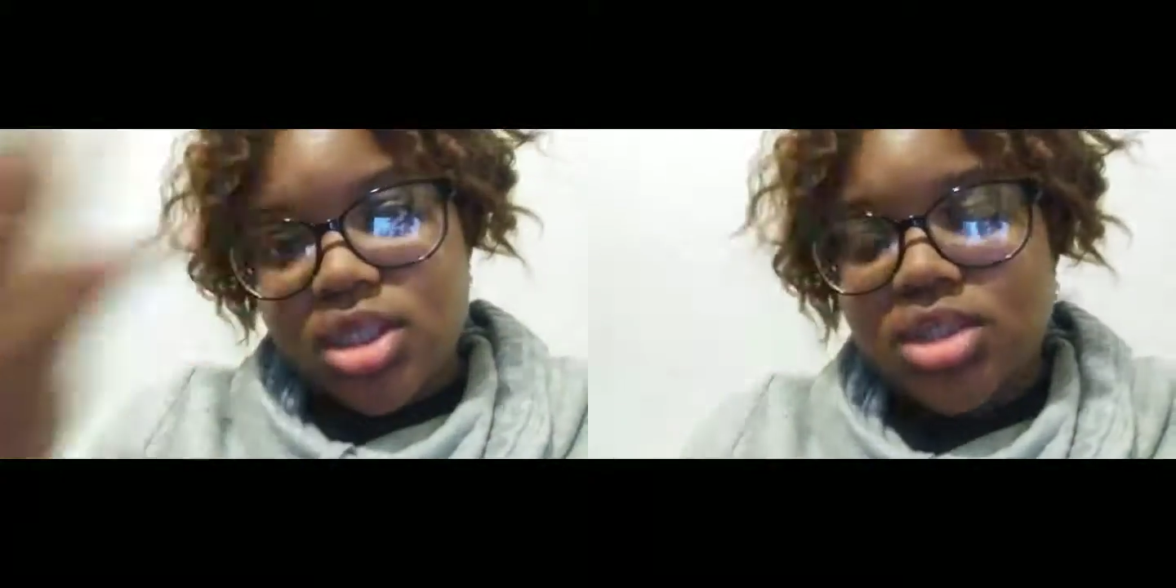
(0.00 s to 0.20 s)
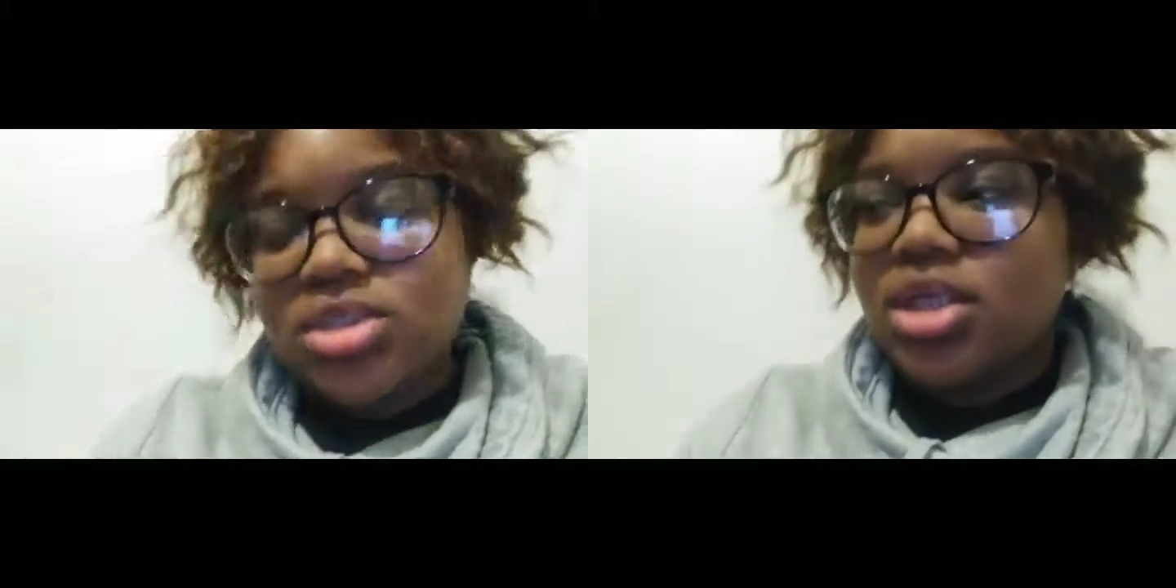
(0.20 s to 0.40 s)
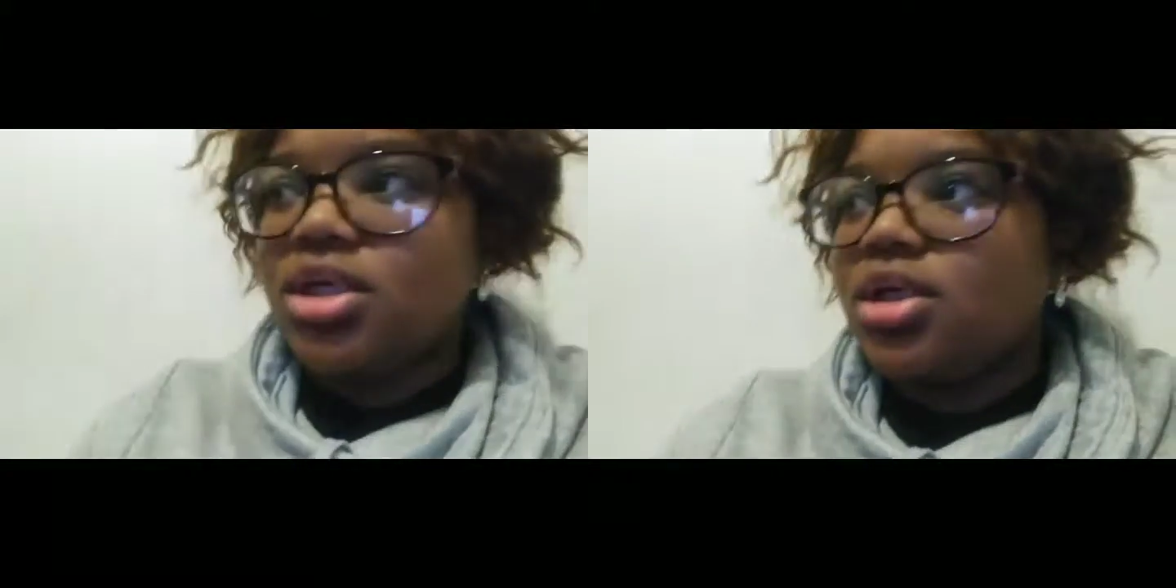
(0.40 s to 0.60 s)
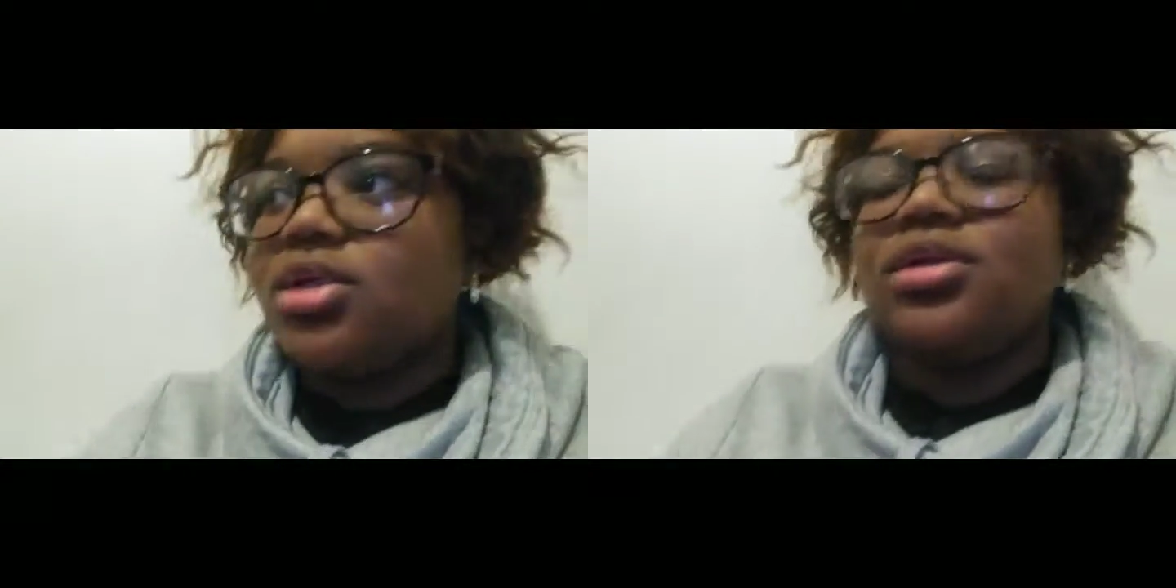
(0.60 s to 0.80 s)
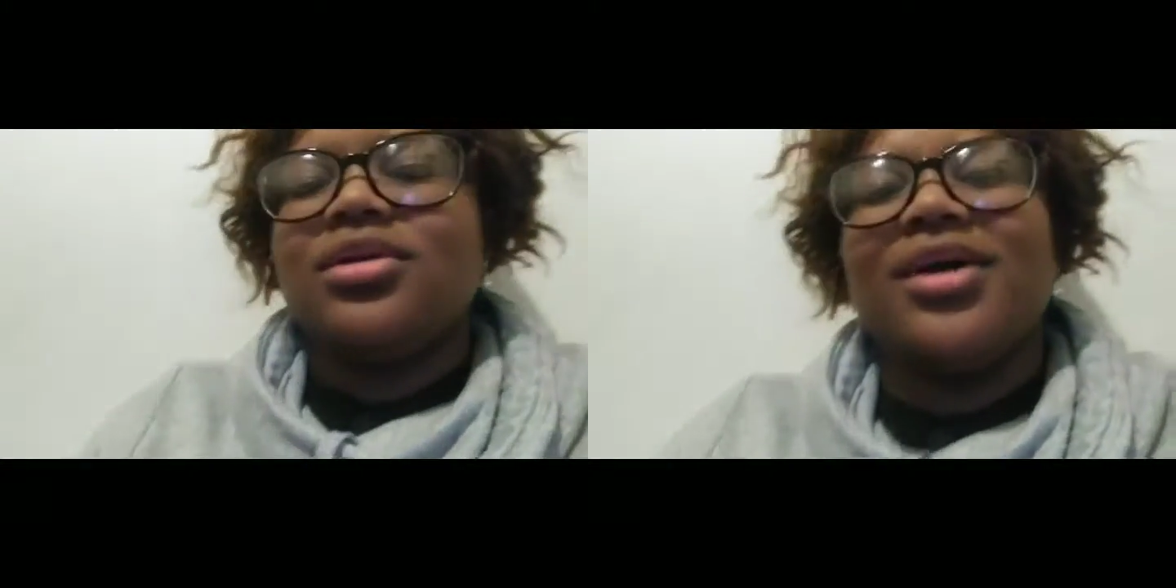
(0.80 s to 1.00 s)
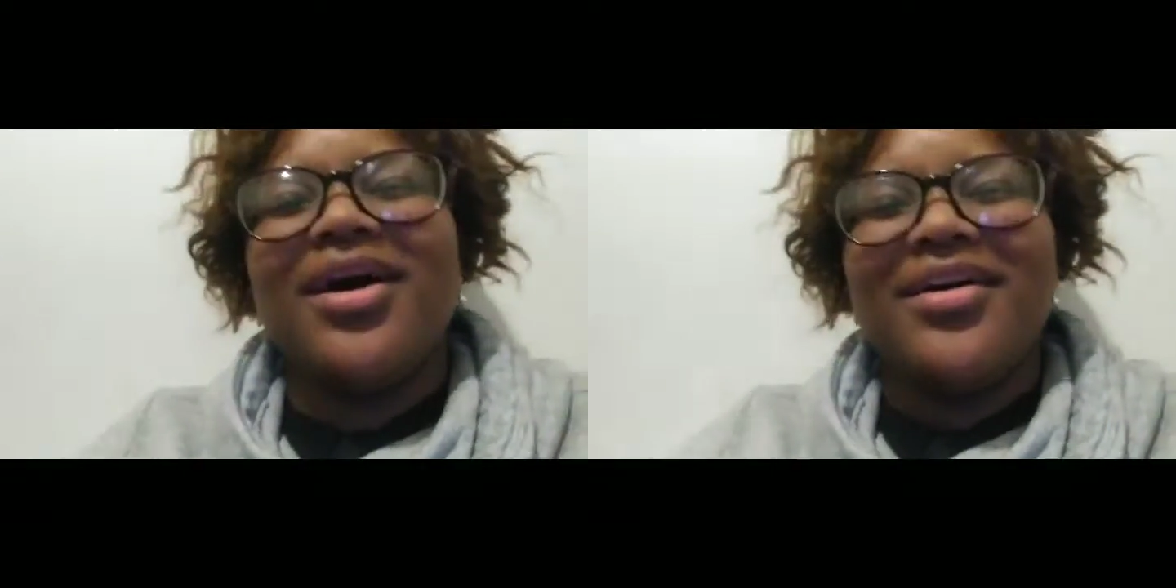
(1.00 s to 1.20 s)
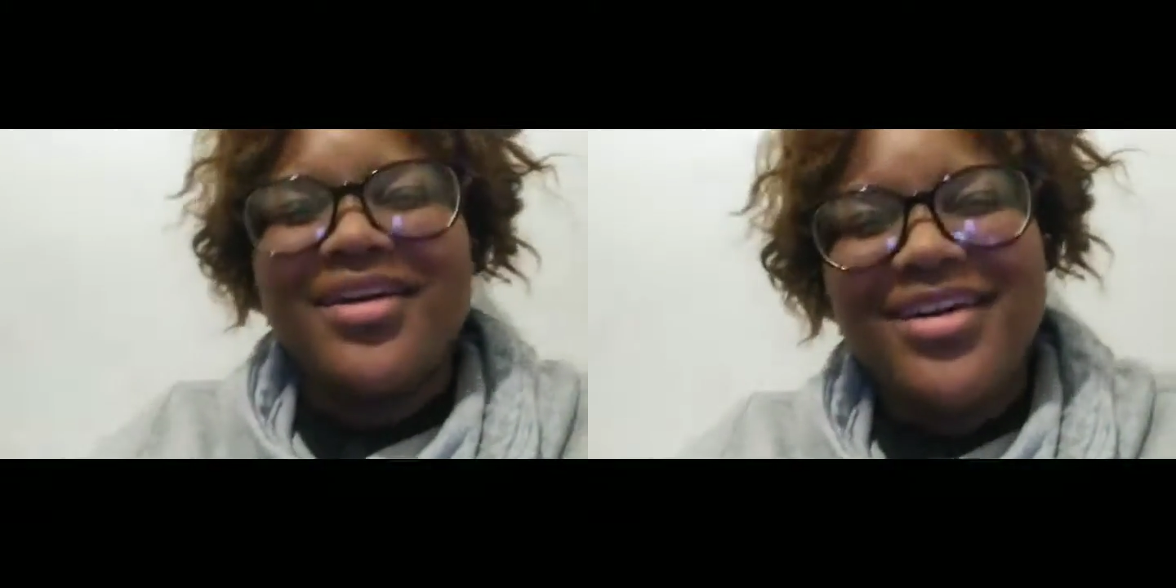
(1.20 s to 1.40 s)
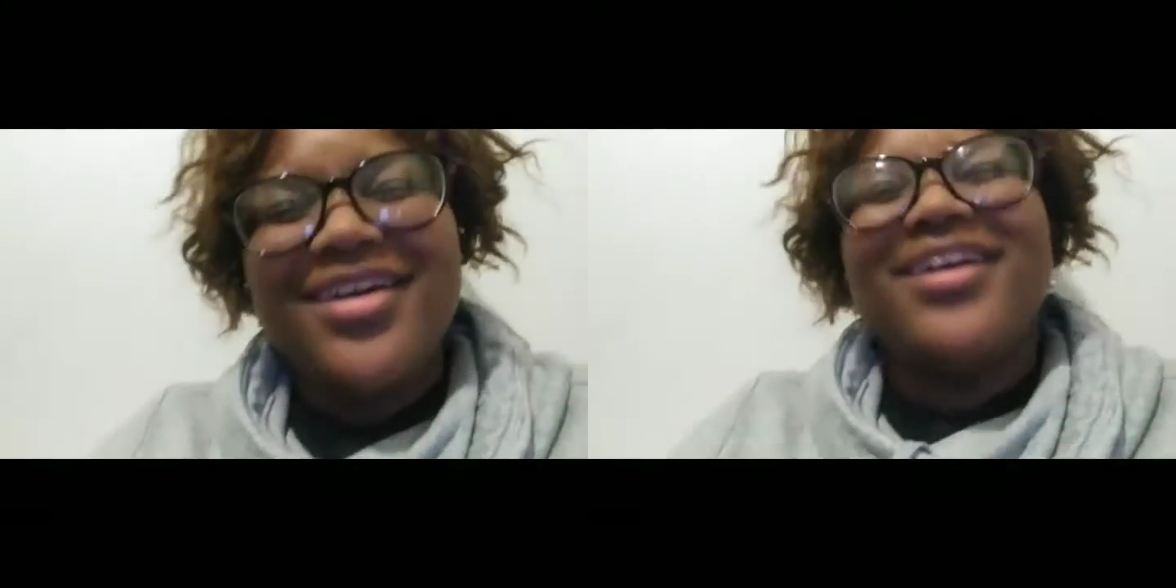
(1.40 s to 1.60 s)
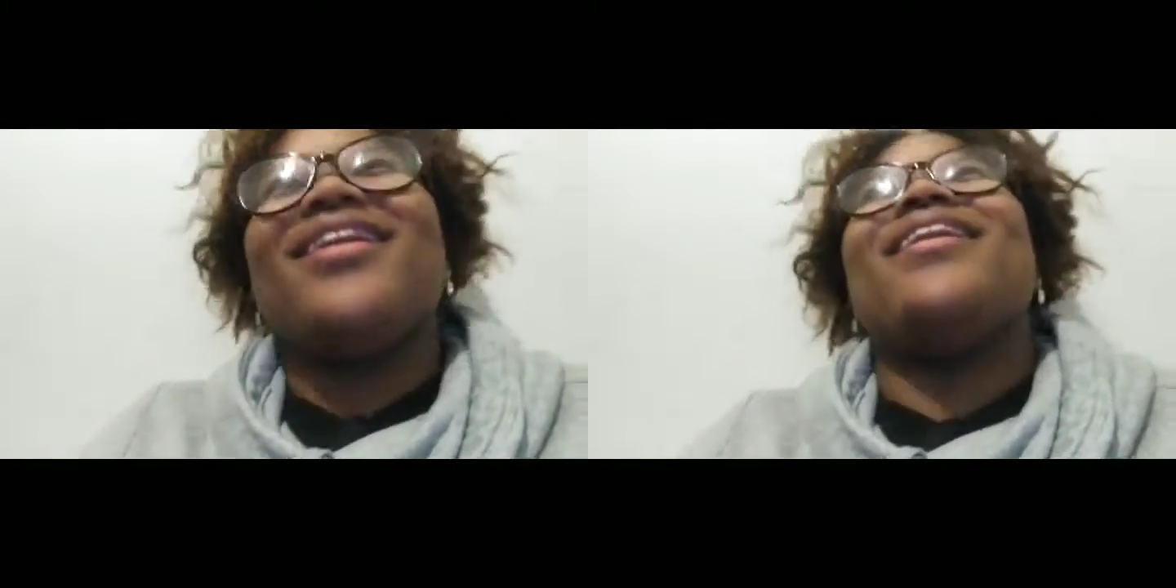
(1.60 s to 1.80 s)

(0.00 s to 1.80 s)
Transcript: I said hidden in uh,